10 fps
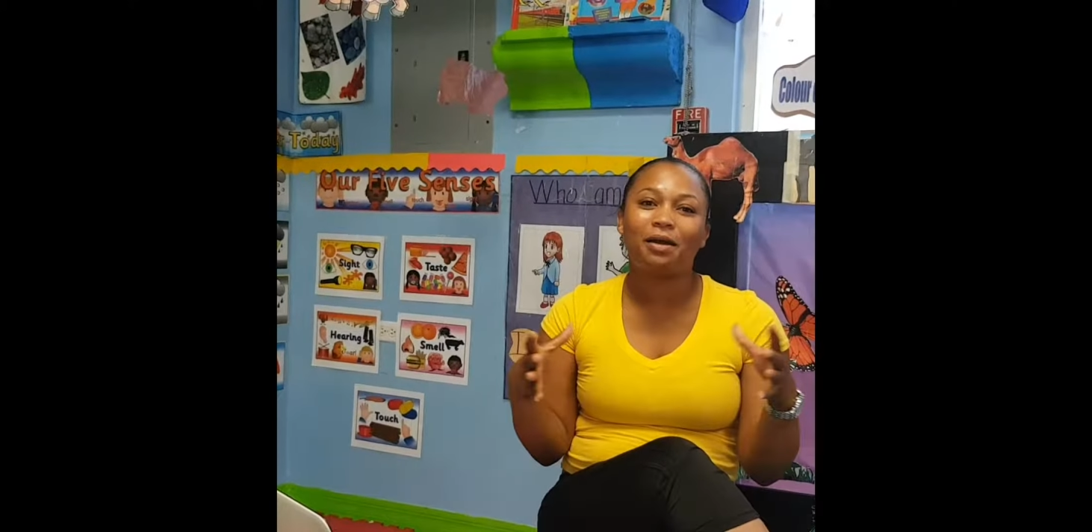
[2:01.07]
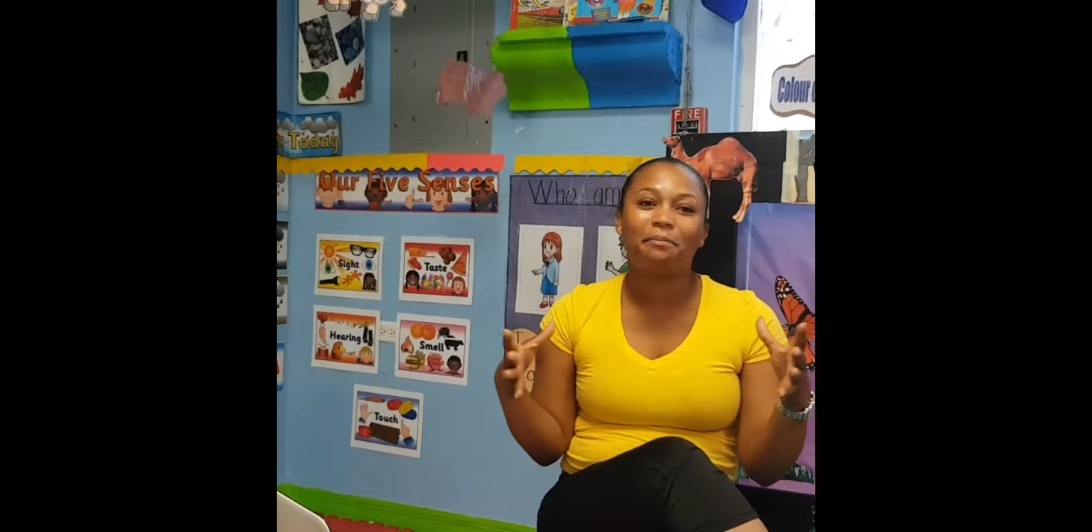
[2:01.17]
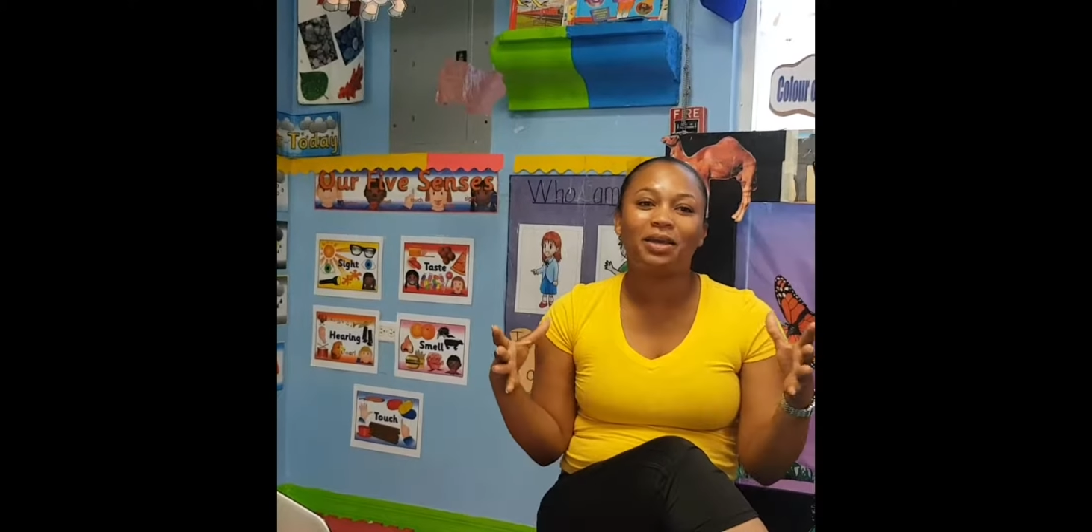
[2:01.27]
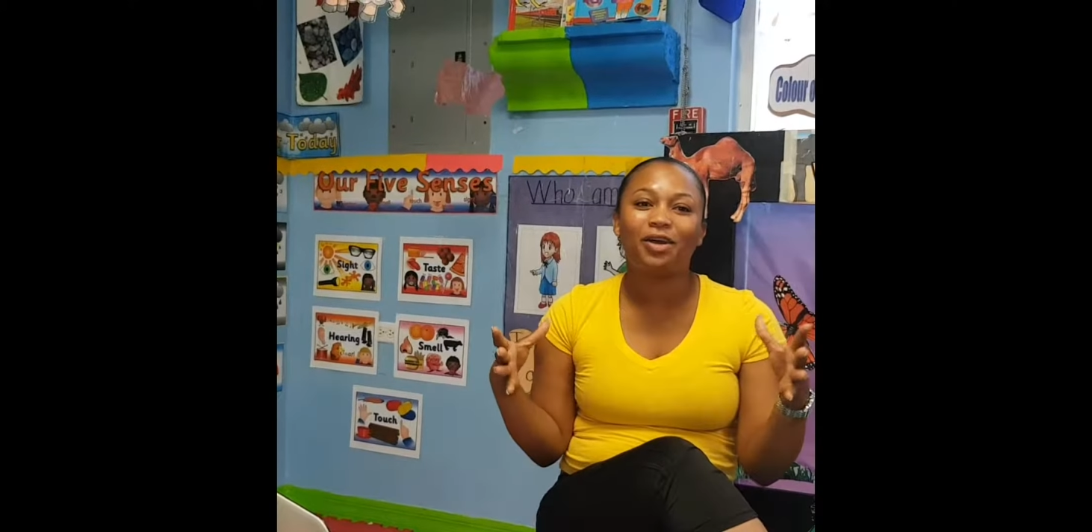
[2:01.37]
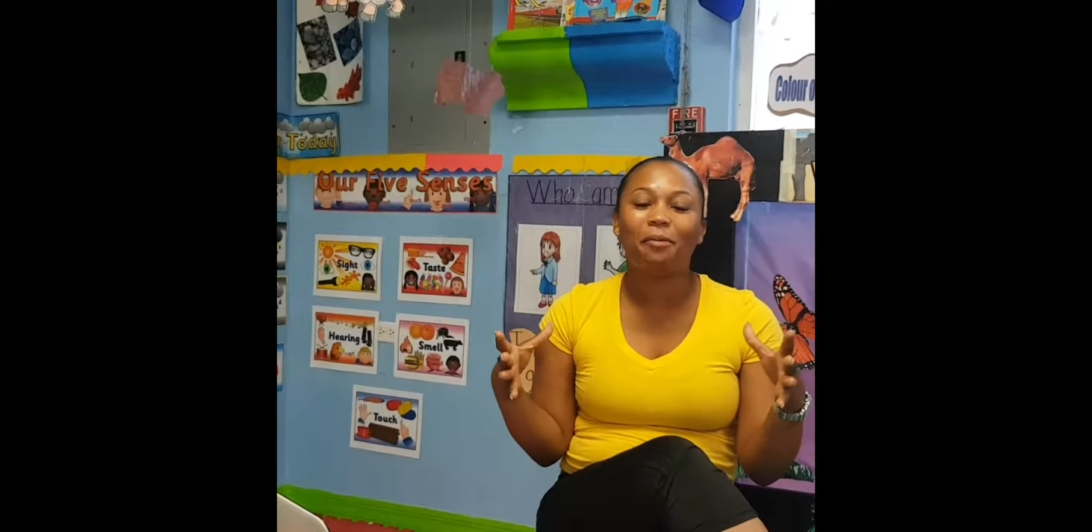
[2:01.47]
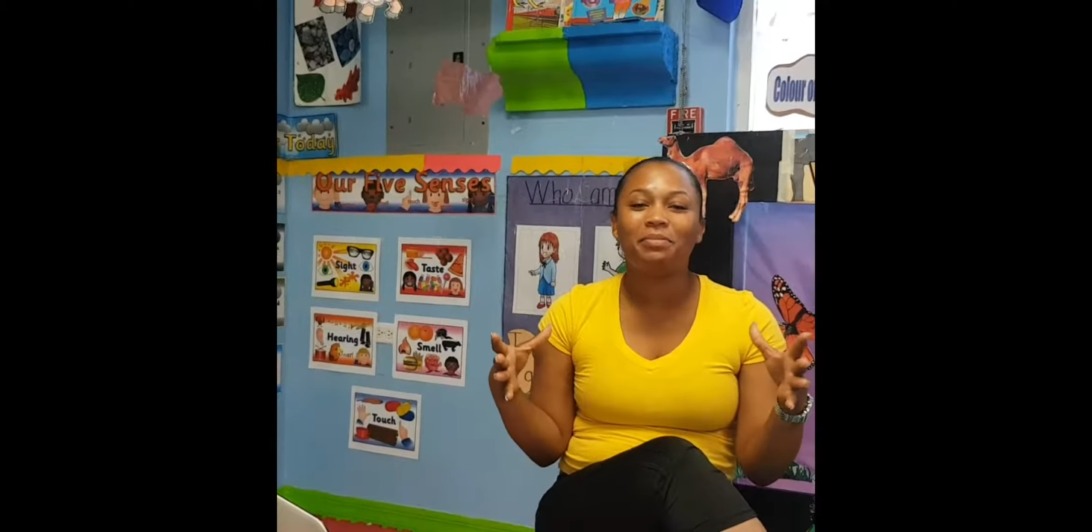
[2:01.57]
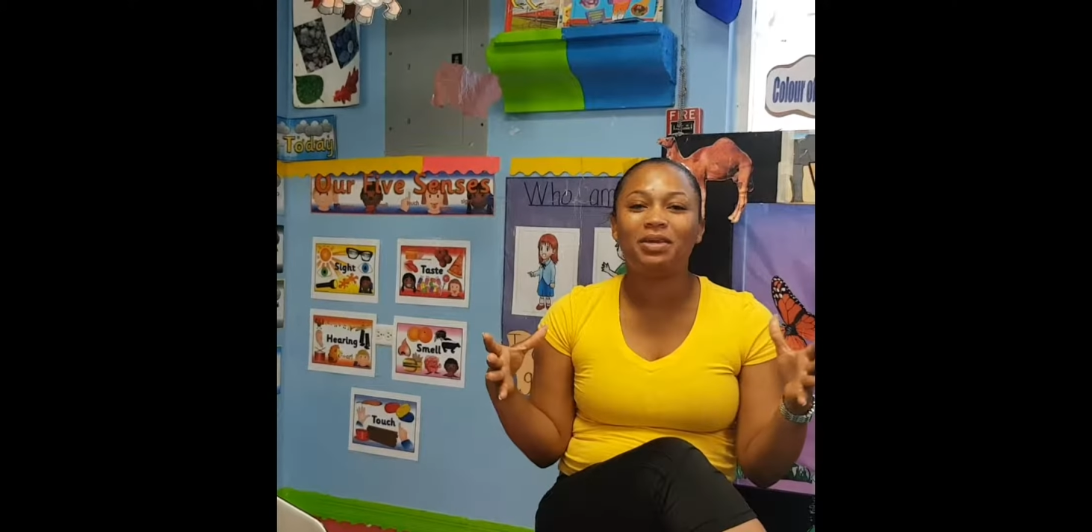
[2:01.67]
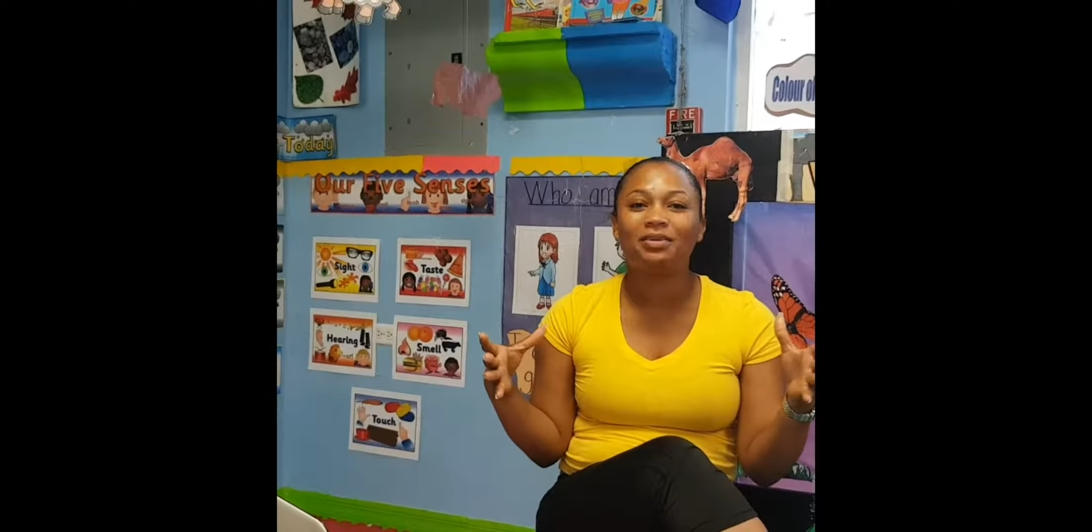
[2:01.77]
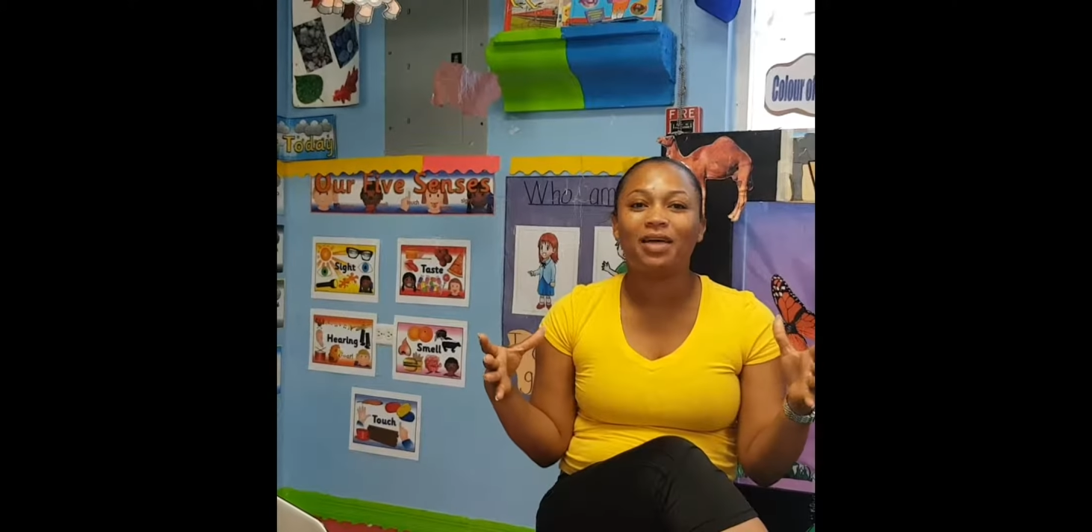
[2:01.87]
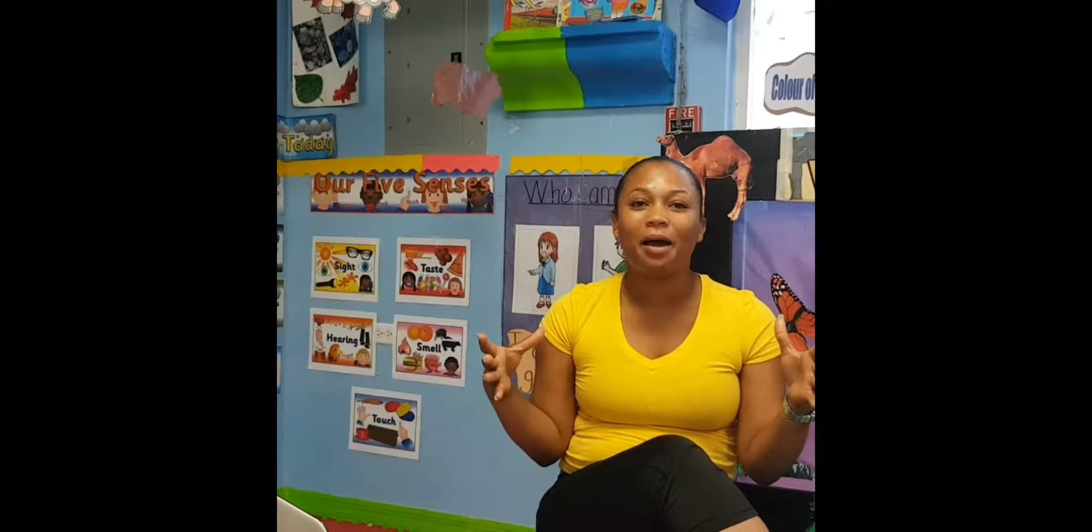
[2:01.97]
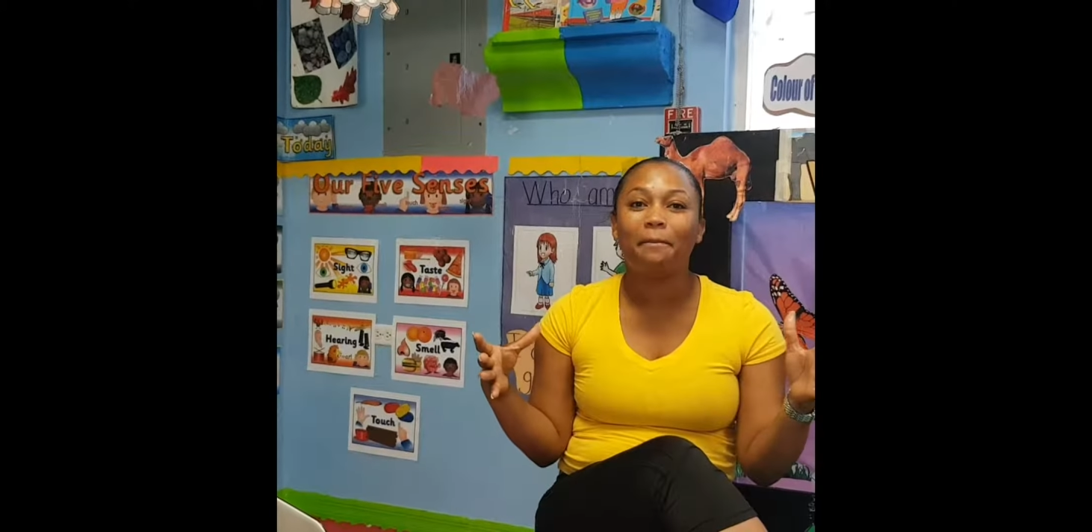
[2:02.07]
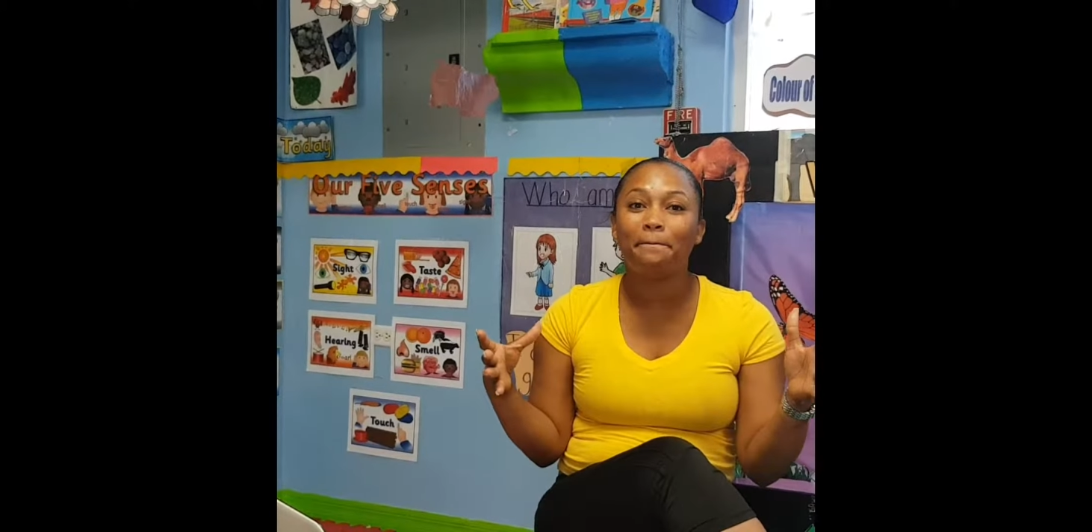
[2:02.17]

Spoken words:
may not be that